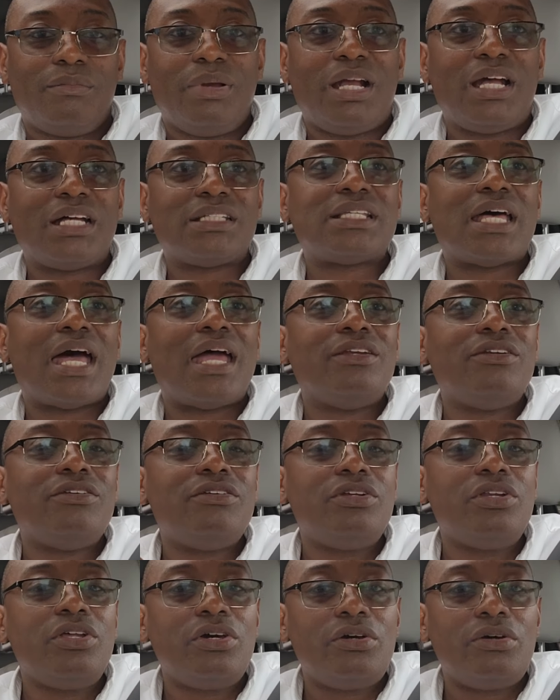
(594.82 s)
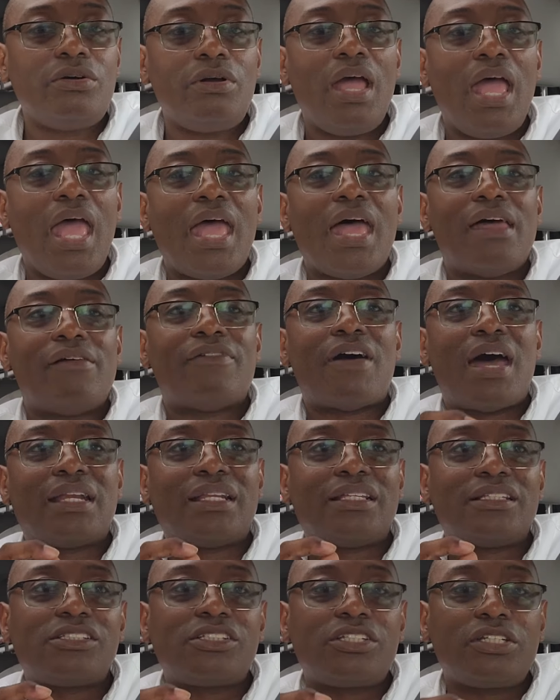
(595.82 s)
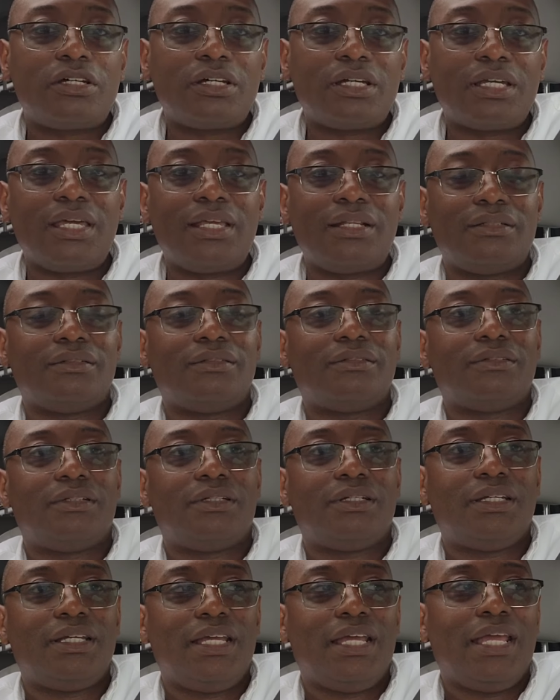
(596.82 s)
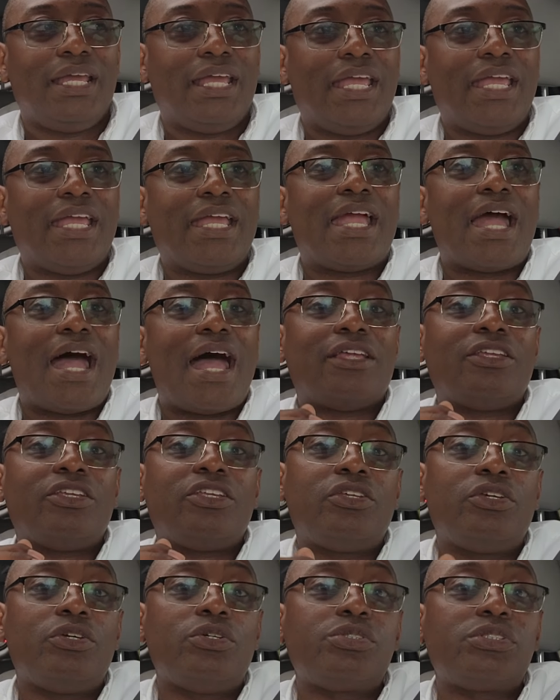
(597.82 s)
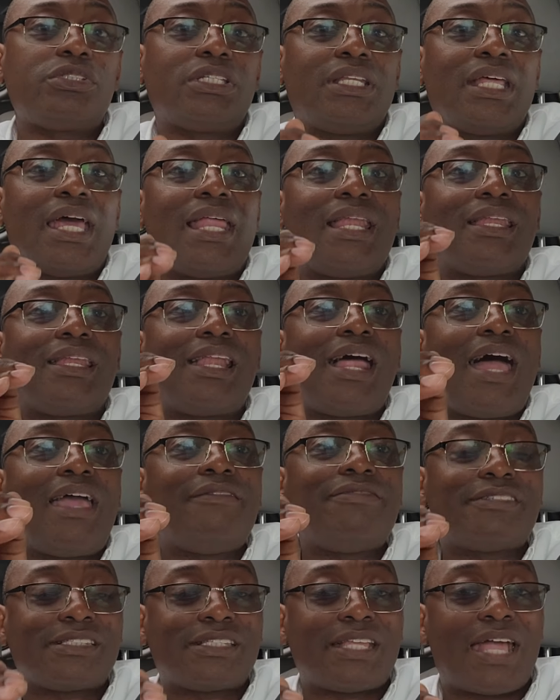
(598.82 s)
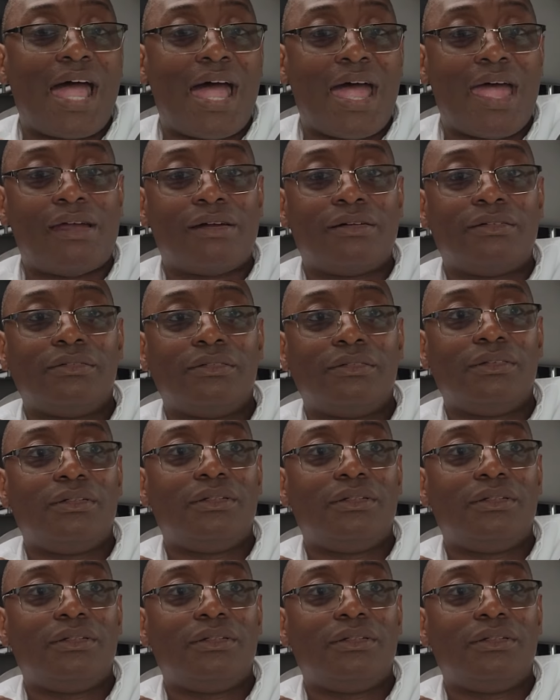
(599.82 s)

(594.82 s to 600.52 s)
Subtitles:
Because I knew if I'd have took it and got used to that lifestyle,